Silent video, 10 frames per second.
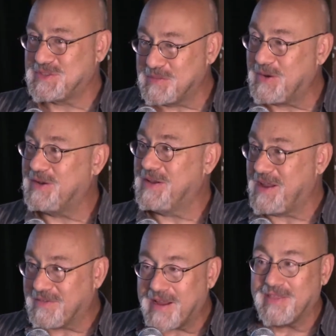store, I'm like,
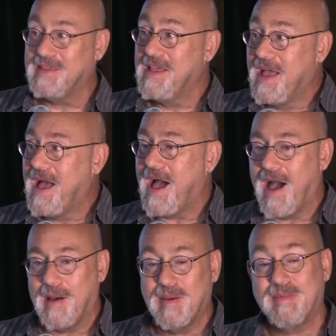okay, Ryan.
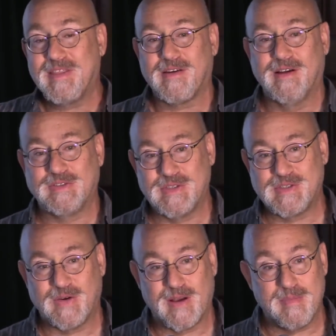Um, I'm at the grocery
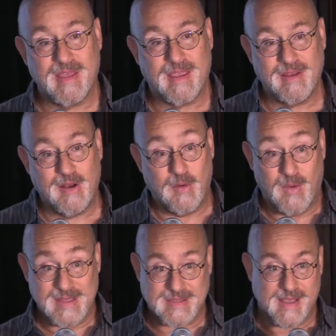store and I'm thinking, you know,
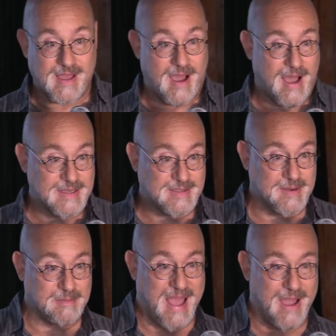what's the cost
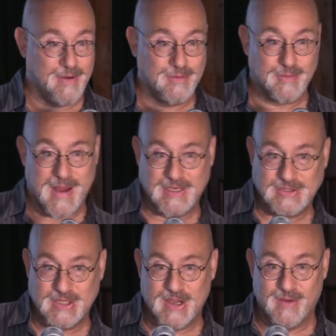to pound
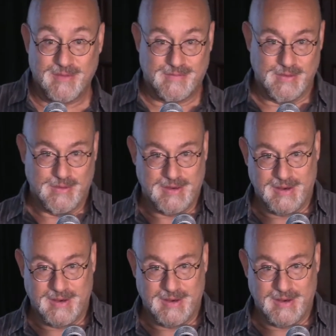ratio of food?